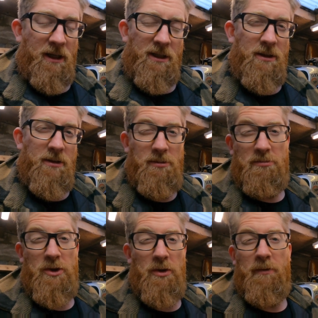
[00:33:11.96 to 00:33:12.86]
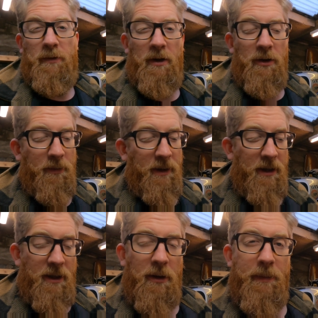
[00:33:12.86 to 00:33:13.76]
last tune for a little
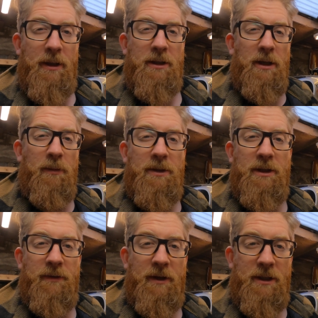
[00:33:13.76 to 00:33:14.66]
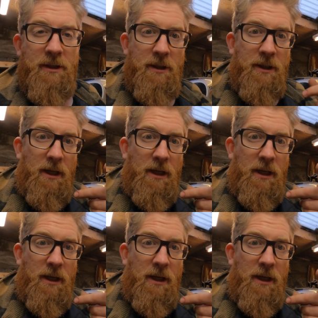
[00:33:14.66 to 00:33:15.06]
bit, and then I'll pick this up once it's finished.